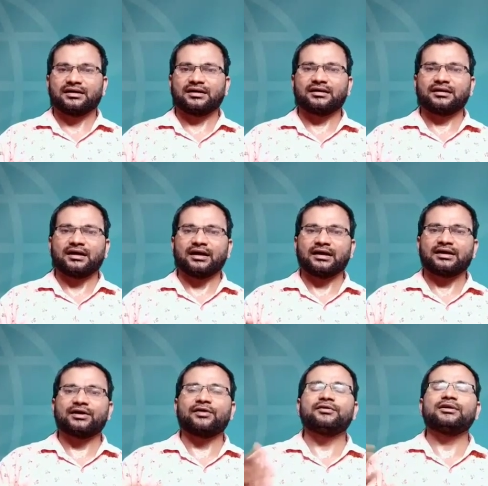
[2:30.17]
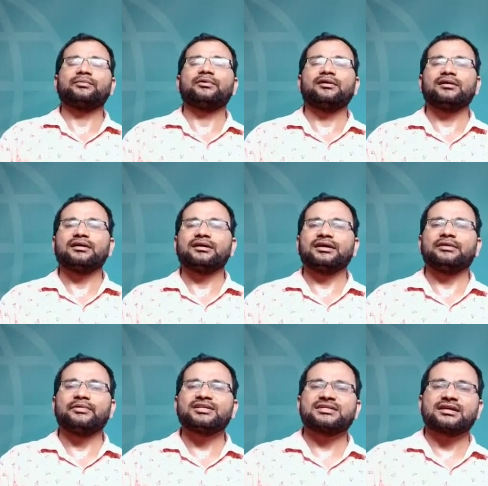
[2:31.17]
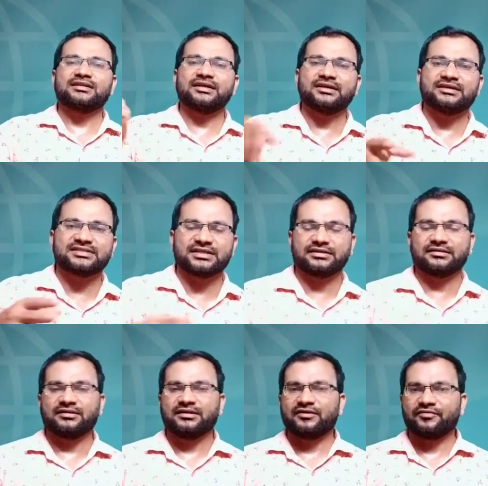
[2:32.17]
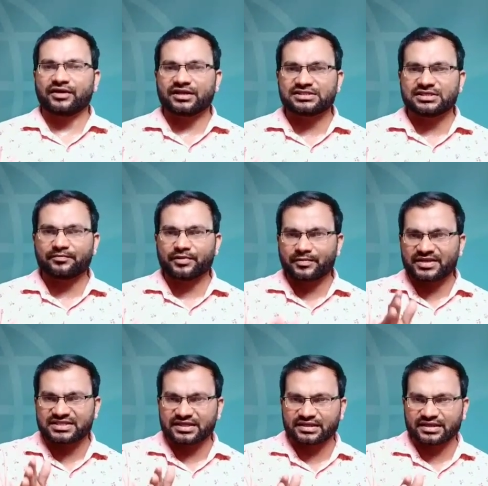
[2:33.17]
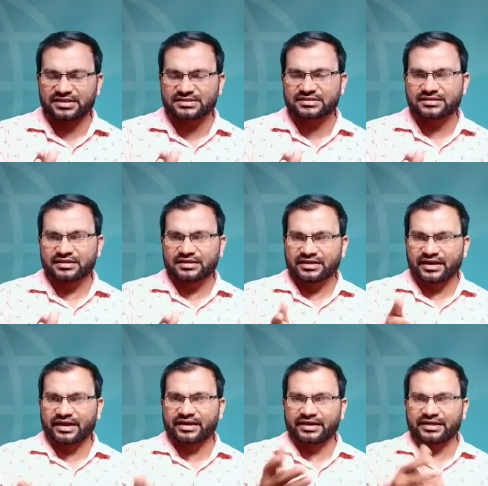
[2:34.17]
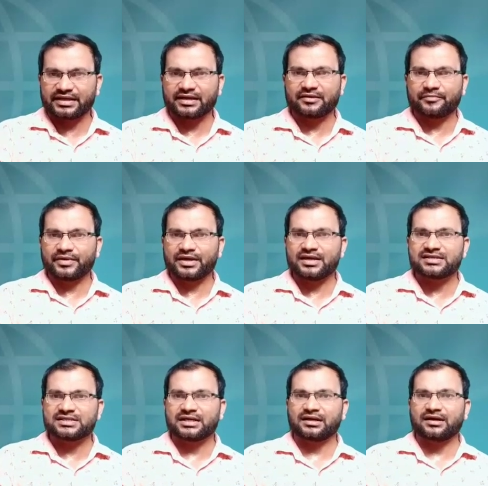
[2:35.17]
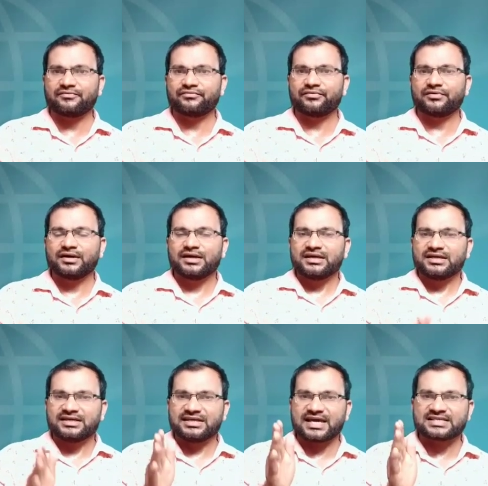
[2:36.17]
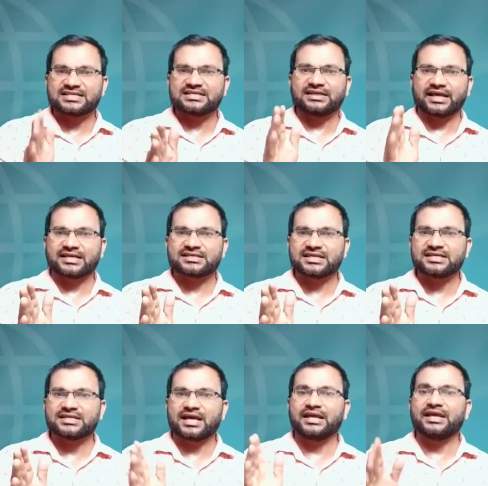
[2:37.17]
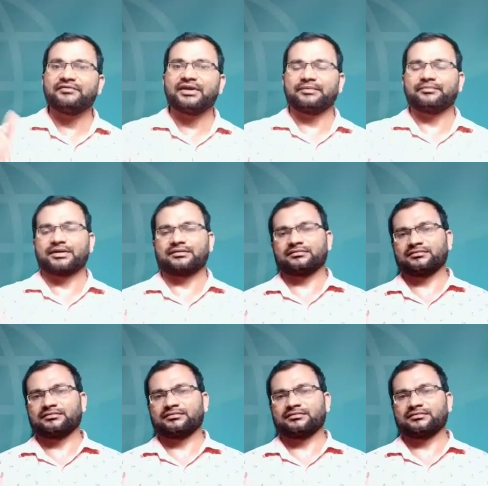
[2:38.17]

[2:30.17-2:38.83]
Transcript: or uncountable elements are there in set. For example, my set is, again I take B set of x as that x is an even number.